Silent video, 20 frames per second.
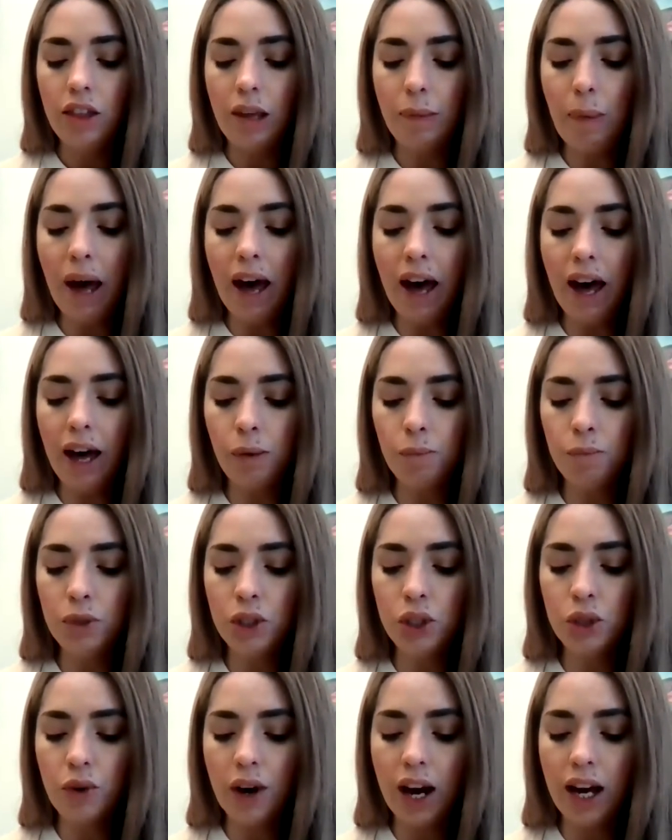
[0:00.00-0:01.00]
The
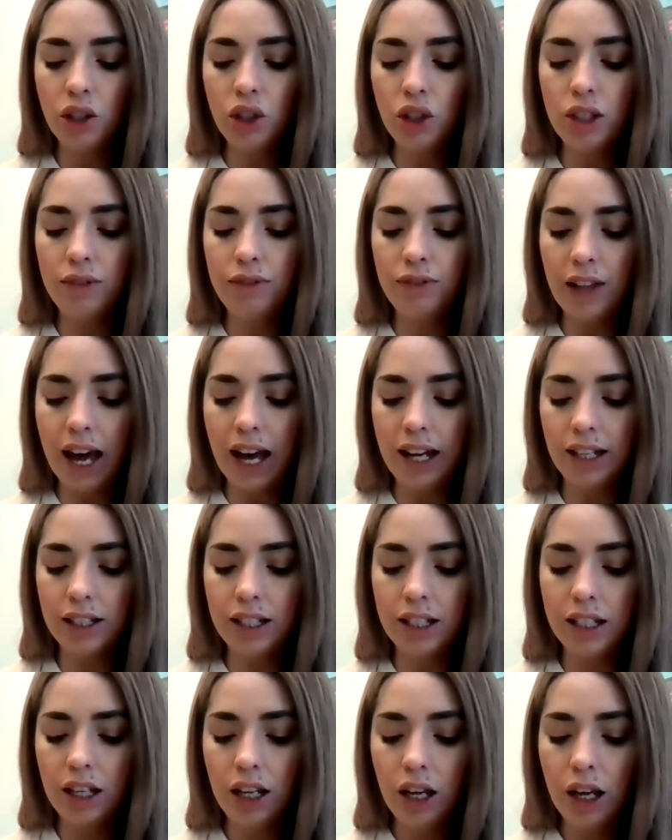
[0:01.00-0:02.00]
palms stretched flat,
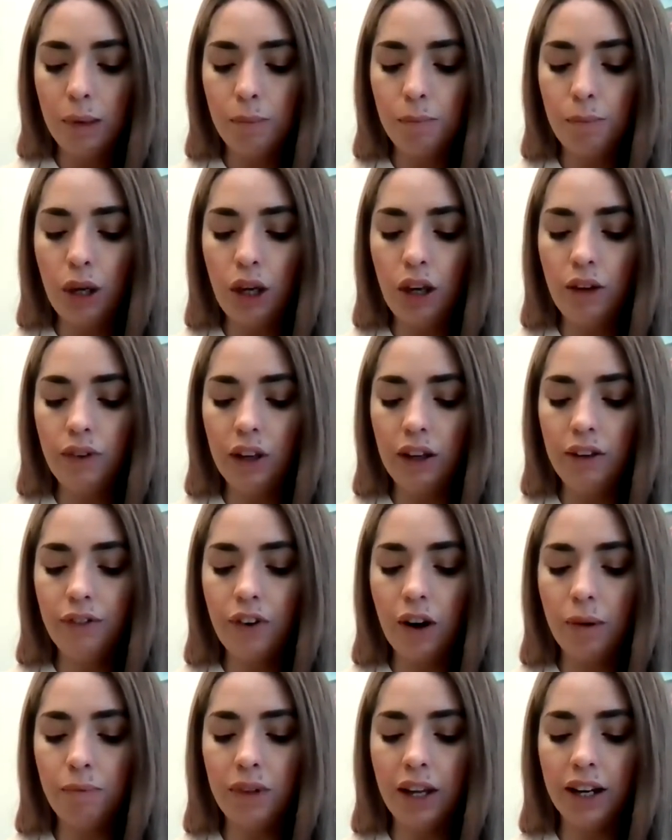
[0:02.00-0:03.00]
moving
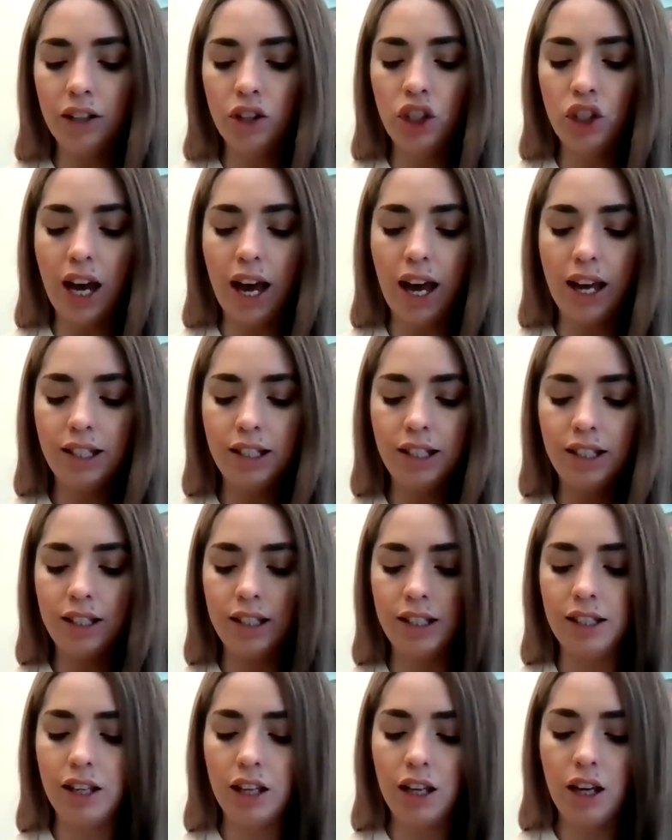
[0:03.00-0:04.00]
from their
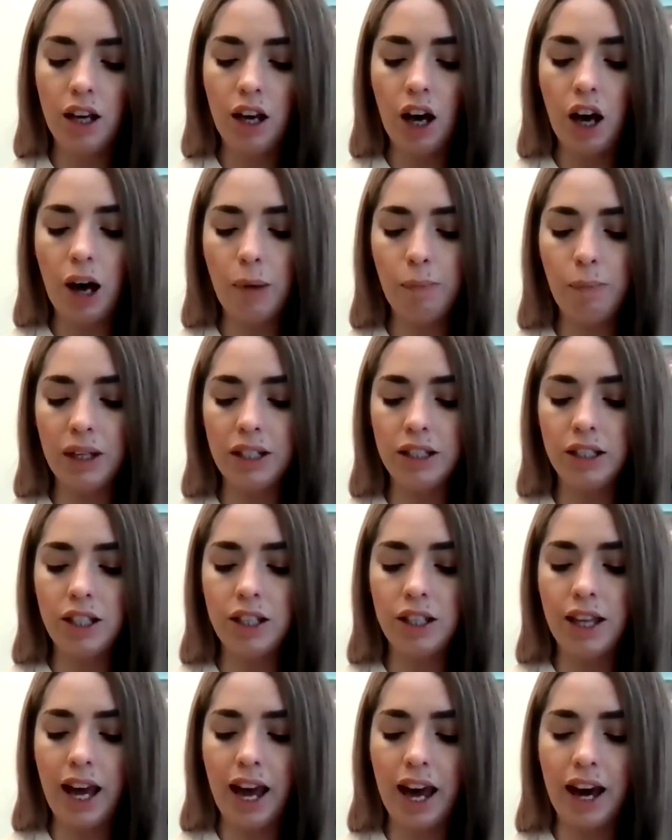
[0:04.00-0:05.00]
chests, up into
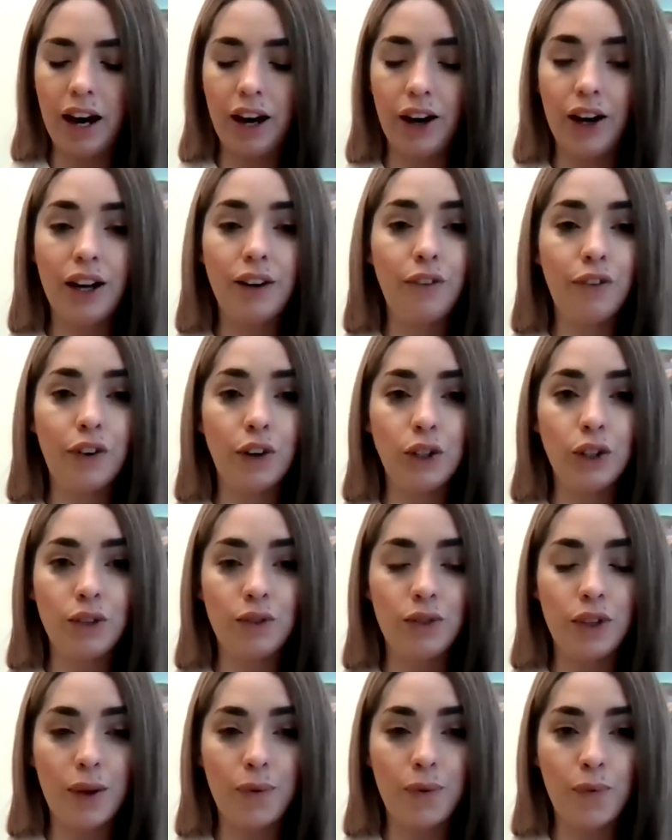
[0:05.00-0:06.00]
the air in front of
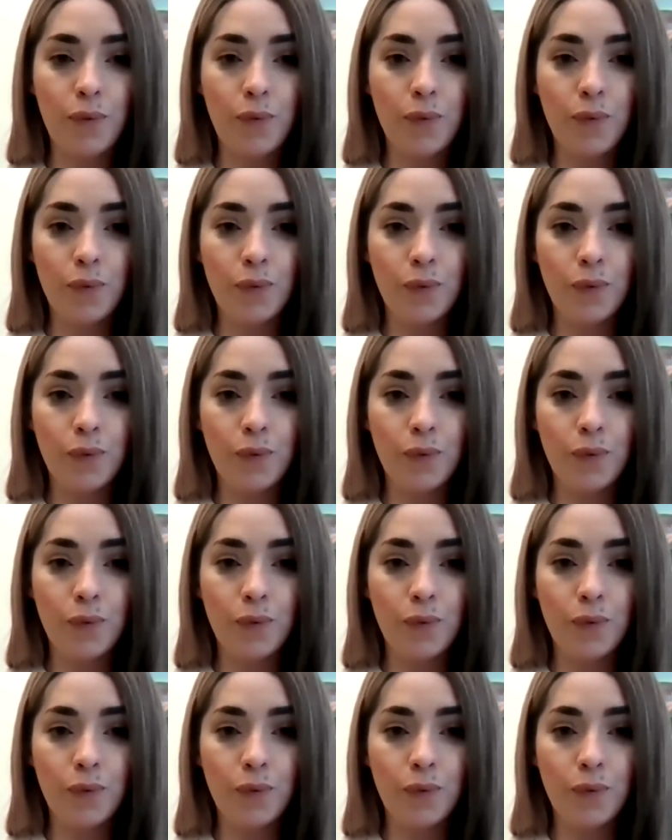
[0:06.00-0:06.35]
him.